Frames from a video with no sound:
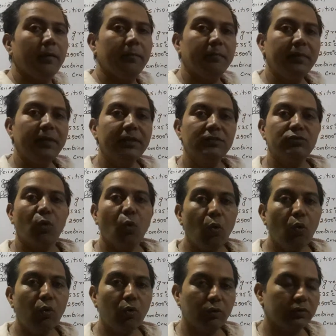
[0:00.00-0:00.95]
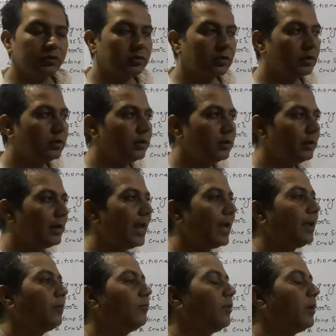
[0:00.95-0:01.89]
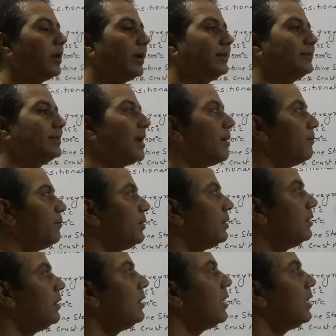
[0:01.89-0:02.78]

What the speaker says: means ores, like for example